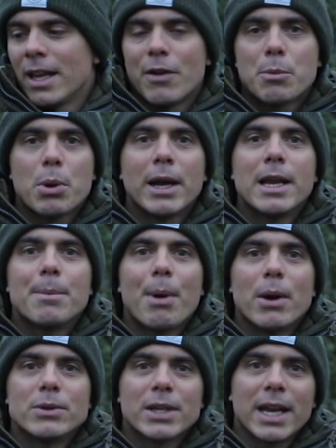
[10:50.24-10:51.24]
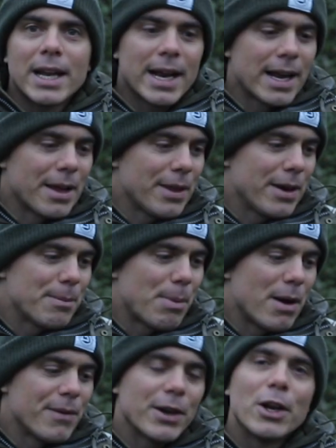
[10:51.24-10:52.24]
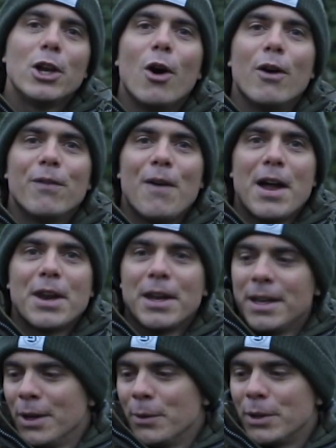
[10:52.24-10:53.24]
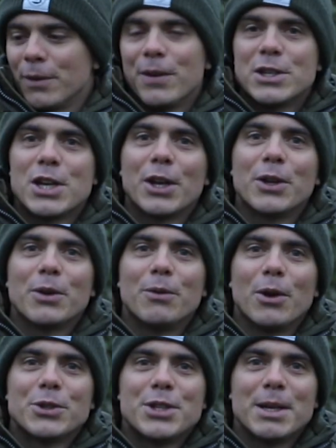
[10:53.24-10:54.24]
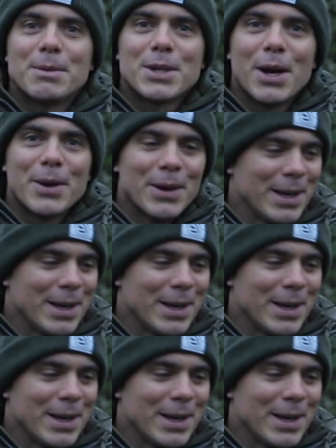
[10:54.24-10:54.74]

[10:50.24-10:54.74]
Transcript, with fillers: They've had plenty of poke to get that out there, but I've had a lot of fun with the fish under the rod tip. So